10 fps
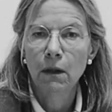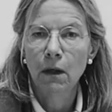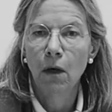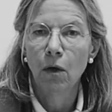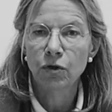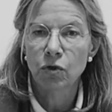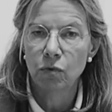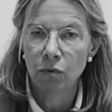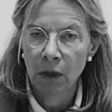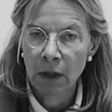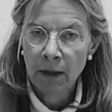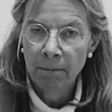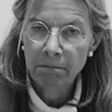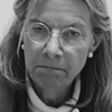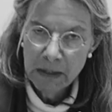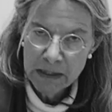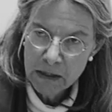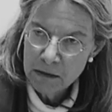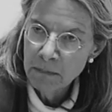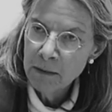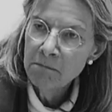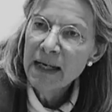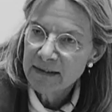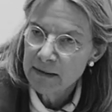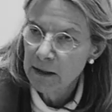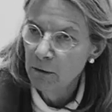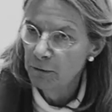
or to miss